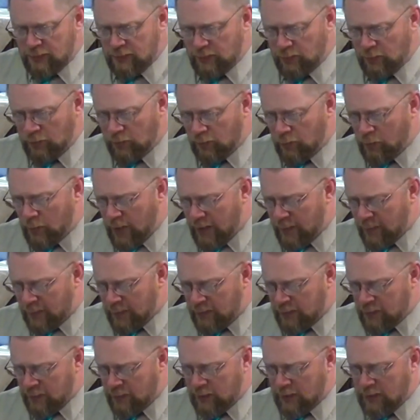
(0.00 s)
the way we're
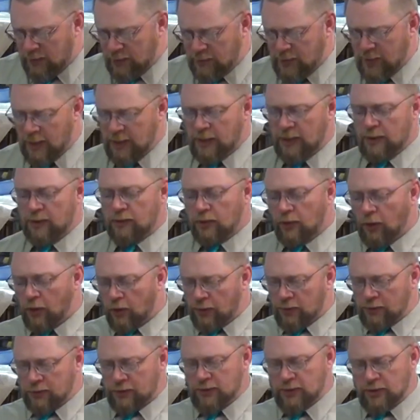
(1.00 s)
doing it, taking
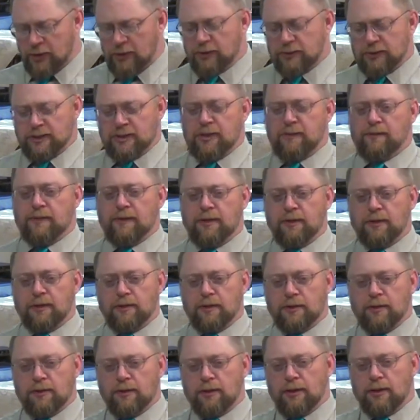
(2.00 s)
large chunks of it
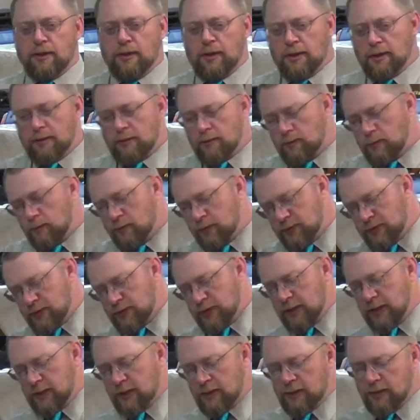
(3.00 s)
and
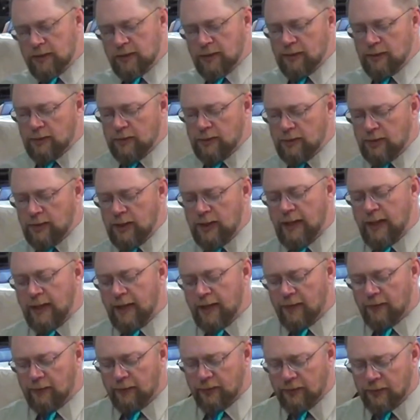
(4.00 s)
seeing
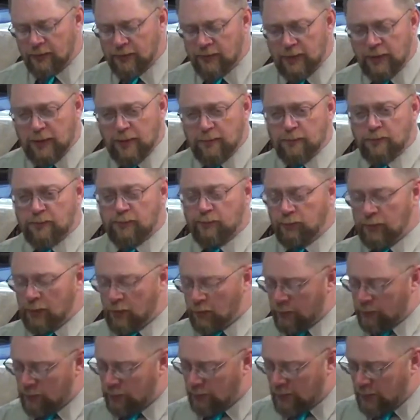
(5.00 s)
how the themes
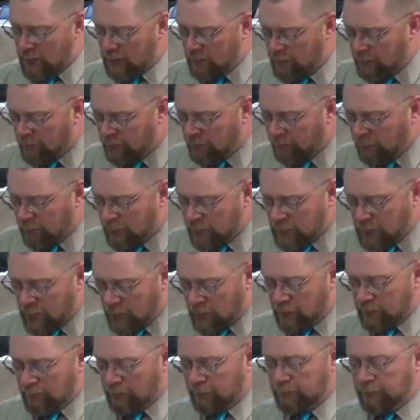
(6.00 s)
flow through it.
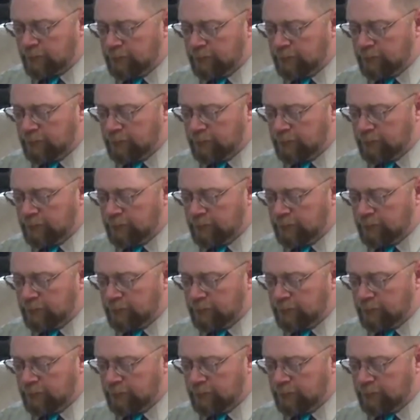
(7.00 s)
So,